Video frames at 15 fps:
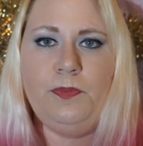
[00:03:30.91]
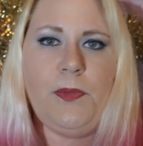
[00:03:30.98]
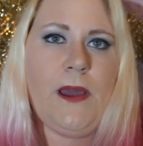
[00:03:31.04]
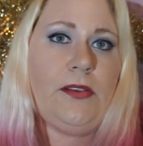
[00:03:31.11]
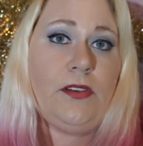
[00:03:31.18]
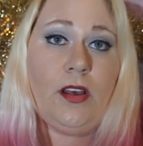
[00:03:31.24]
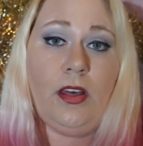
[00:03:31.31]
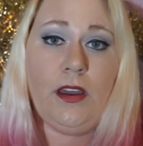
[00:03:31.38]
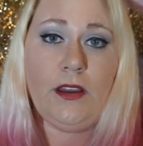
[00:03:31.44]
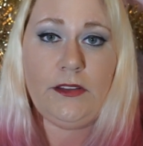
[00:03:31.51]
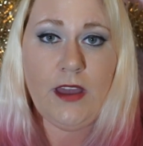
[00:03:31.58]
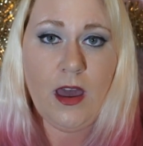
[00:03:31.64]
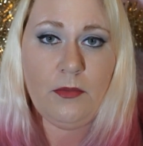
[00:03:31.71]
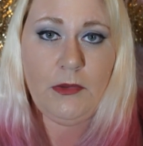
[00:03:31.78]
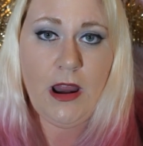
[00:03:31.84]
basically
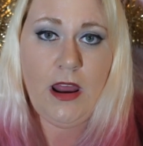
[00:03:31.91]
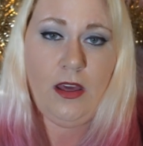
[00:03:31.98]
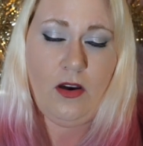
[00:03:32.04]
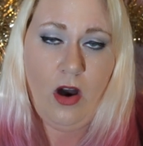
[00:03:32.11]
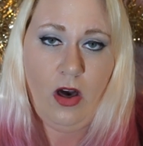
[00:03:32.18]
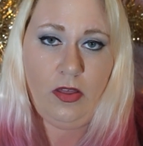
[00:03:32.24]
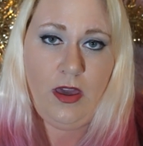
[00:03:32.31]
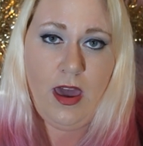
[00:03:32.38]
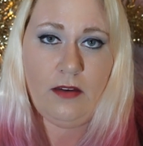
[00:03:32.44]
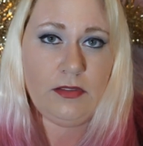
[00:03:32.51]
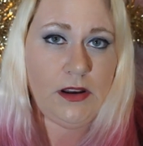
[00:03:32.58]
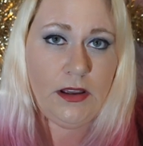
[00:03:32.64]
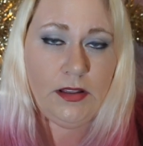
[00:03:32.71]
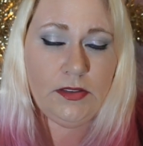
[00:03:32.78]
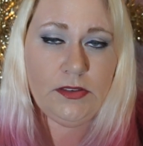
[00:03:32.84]
contaminating all the
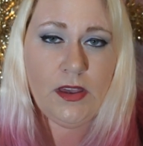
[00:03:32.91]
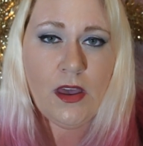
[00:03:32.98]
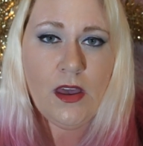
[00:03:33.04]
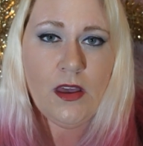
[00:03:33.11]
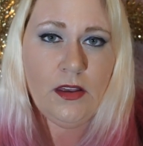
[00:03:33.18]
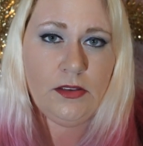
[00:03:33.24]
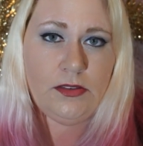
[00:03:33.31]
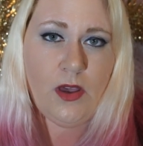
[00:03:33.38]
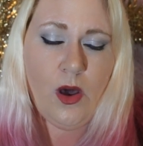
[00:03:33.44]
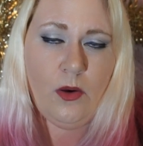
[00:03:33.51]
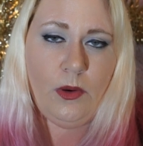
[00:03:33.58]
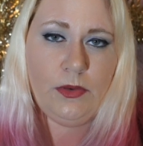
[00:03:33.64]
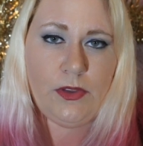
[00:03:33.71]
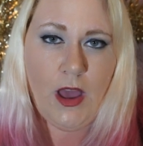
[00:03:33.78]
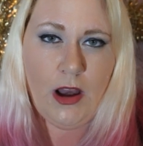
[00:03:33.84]
evidence. So it
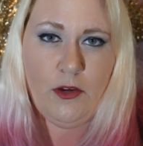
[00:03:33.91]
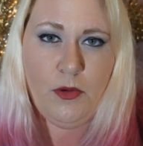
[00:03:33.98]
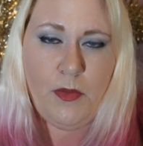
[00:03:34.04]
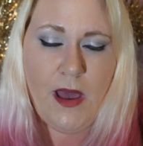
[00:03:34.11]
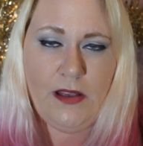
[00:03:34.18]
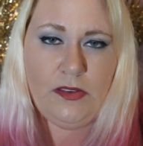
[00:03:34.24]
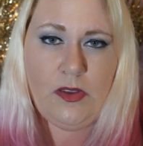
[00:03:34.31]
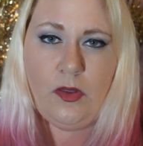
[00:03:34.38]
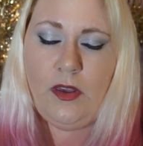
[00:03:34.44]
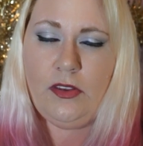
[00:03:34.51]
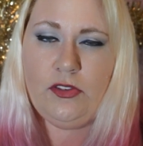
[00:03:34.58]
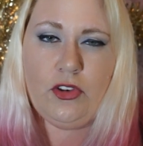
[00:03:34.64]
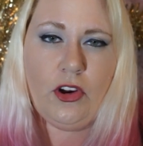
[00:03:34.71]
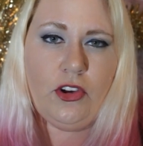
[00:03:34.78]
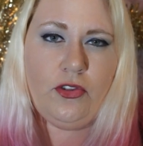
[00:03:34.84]
was kind of a mess. So they
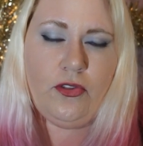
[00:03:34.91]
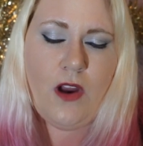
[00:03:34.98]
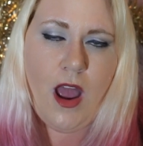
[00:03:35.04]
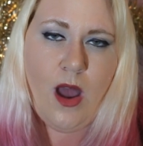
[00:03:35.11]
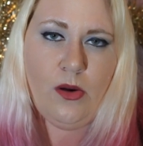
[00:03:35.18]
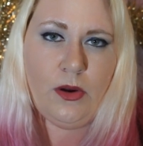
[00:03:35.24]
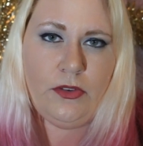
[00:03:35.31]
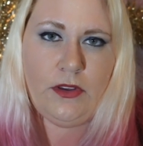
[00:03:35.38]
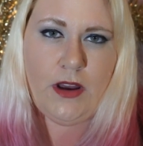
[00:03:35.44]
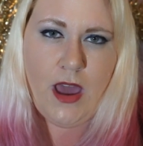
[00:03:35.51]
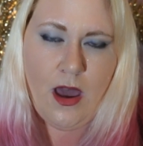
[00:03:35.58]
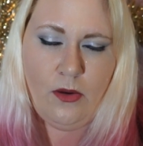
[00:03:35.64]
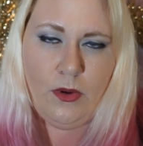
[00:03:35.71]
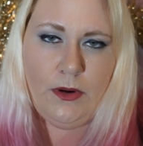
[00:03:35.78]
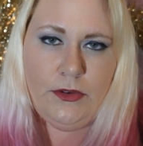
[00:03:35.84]
searched for hours and
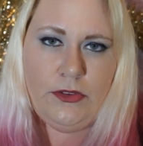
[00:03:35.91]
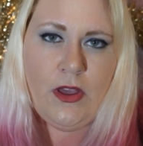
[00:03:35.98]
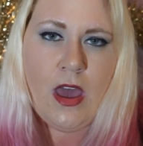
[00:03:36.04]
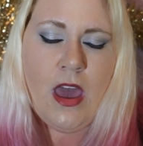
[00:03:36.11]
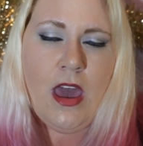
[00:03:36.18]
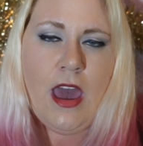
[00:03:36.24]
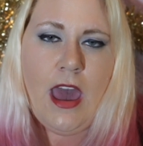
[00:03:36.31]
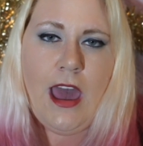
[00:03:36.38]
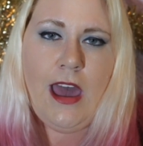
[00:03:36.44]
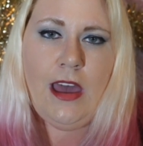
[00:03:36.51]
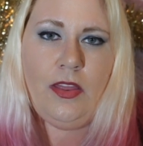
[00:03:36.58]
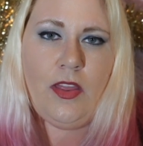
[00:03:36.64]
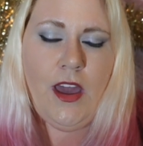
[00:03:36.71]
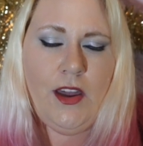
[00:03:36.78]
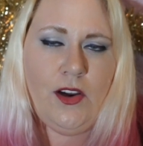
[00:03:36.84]
hours,
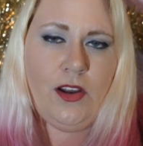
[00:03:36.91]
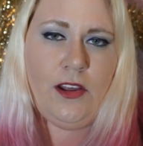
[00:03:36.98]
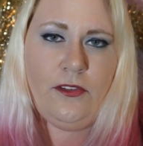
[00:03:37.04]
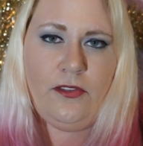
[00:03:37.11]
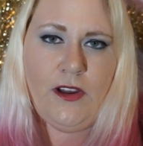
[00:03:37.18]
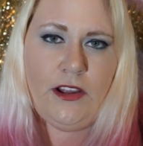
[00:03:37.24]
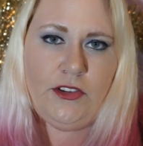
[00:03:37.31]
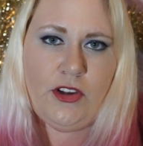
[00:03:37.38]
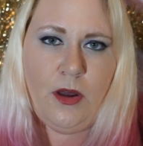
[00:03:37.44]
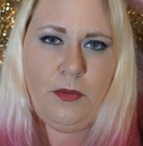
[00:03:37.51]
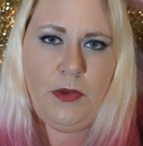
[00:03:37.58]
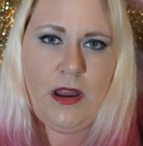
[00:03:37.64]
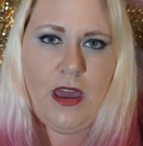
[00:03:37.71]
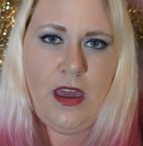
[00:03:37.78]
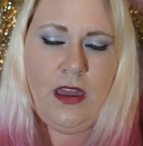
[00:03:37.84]
and they couldn't find
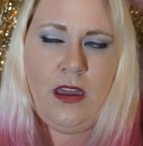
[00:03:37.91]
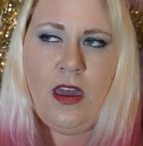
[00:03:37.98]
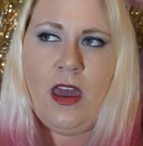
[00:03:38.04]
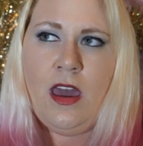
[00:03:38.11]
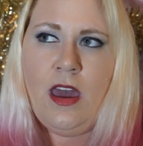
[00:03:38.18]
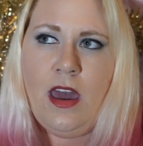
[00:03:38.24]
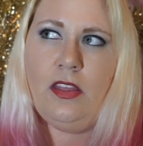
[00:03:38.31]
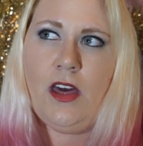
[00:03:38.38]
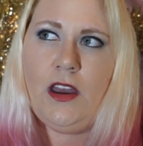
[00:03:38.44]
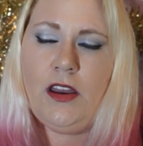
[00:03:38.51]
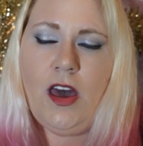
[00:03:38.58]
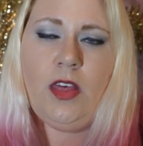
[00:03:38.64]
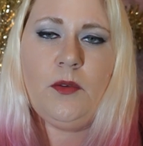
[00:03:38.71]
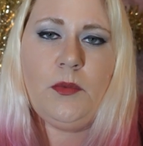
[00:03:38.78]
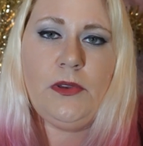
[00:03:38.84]
Jonbenet.
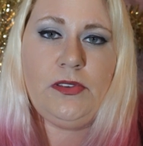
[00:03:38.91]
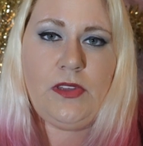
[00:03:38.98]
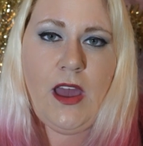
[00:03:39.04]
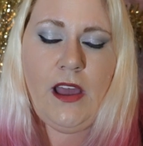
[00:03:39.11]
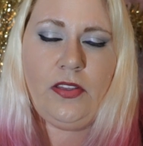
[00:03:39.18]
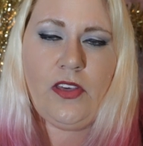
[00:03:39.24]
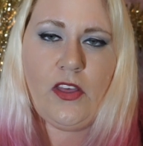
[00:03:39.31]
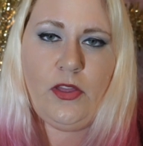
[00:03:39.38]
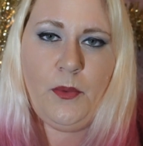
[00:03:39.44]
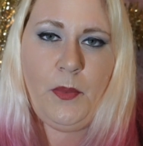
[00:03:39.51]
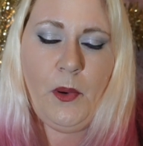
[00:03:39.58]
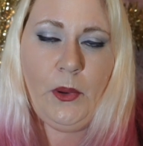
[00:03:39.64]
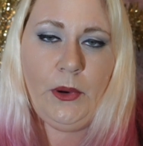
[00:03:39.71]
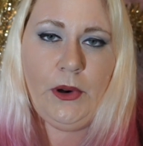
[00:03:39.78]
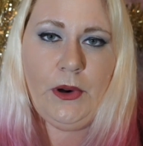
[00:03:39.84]
Another mistake that the
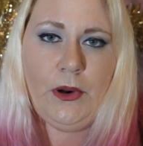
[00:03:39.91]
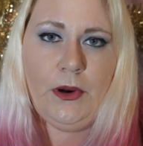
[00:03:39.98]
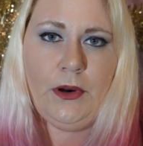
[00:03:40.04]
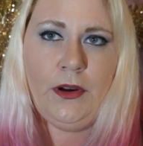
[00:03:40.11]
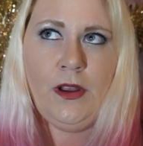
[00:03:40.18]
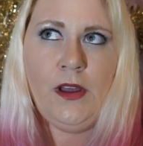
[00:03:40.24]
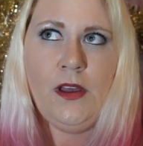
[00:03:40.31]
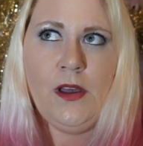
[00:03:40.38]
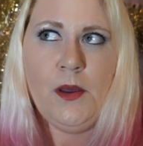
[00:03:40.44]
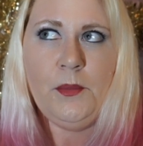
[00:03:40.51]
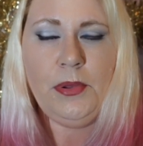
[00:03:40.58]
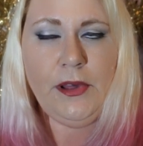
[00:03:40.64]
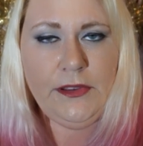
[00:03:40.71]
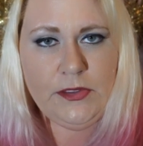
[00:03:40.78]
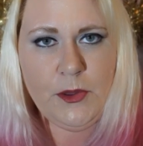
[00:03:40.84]
Boulder
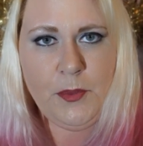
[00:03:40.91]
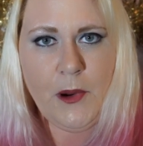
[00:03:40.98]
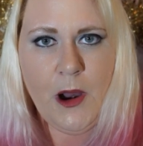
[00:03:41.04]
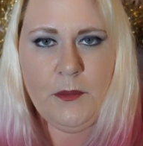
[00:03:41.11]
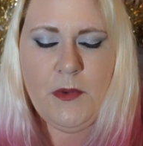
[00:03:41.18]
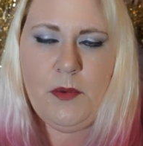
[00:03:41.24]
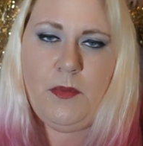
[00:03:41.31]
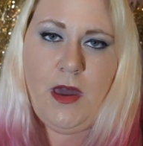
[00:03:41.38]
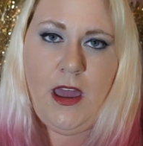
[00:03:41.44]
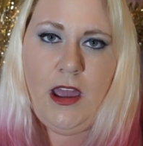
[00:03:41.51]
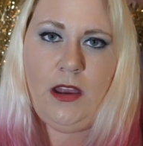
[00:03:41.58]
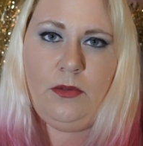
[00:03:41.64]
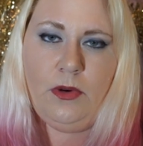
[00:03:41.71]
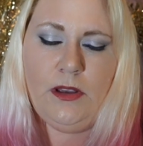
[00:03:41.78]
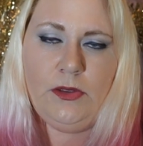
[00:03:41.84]
police department
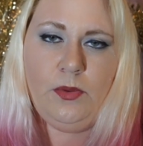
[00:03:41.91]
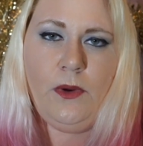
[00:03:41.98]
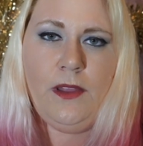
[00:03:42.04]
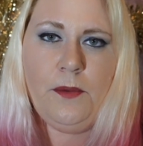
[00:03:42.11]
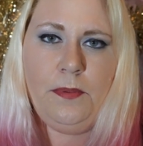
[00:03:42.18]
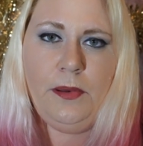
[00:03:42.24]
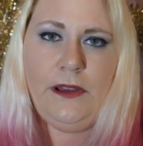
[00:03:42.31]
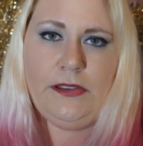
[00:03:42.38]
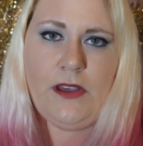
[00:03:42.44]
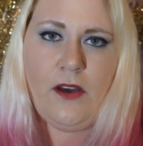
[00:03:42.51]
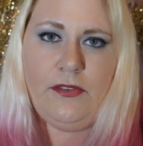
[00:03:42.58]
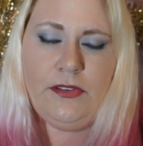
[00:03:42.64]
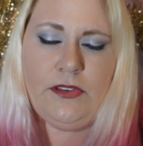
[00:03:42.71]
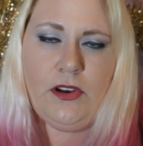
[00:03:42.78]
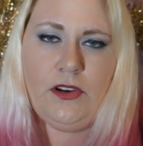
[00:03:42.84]
made was one of the police
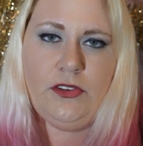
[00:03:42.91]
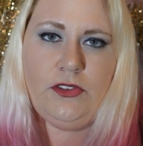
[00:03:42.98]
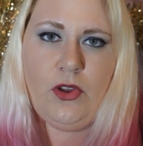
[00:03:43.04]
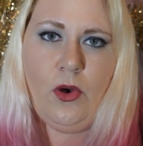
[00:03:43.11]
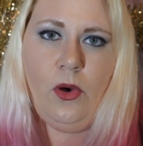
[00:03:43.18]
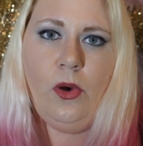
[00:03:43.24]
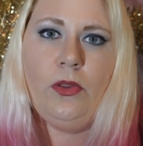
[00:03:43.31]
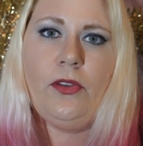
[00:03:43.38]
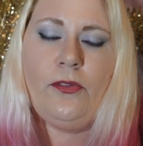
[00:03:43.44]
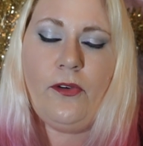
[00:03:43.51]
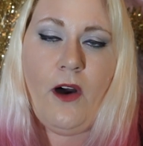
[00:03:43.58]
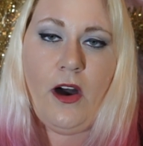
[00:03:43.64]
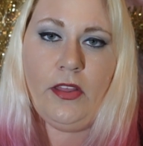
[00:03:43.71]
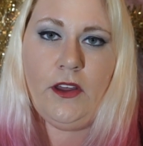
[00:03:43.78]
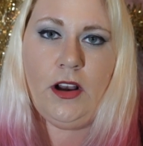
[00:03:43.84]
officers told the
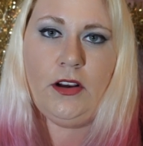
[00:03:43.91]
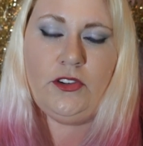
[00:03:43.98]
father,